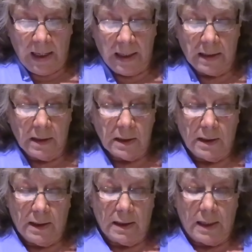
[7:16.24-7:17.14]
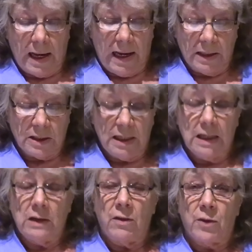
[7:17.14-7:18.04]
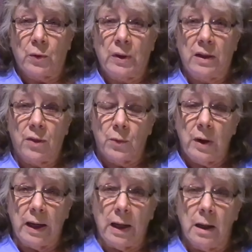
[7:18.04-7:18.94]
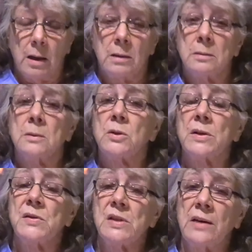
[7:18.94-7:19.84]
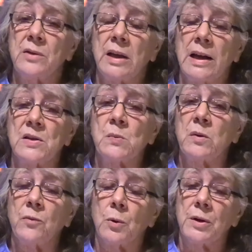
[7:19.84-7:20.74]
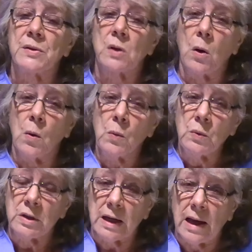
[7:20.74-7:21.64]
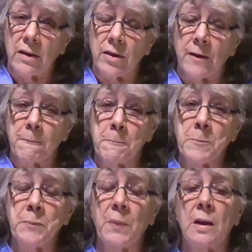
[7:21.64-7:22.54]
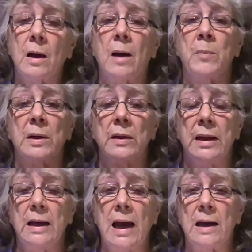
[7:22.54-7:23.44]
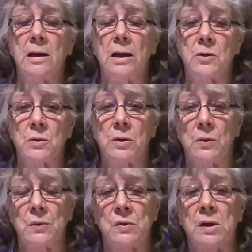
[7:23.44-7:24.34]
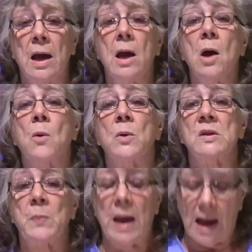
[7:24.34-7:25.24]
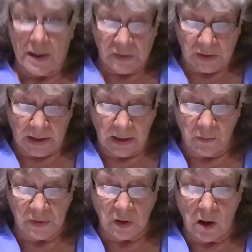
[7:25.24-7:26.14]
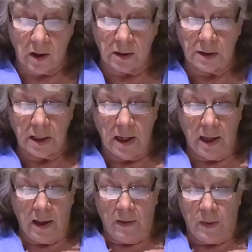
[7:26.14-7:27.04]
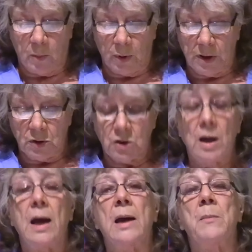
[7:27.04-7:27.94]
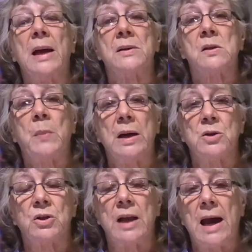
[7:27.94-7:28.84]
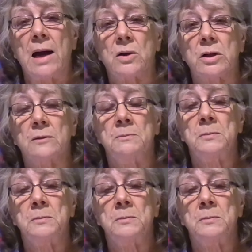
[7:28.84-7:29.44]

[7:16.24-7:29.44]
In 1833, just 7 days before his own death, a bill he had introduced was passed, and it was called the British Emancipation Act.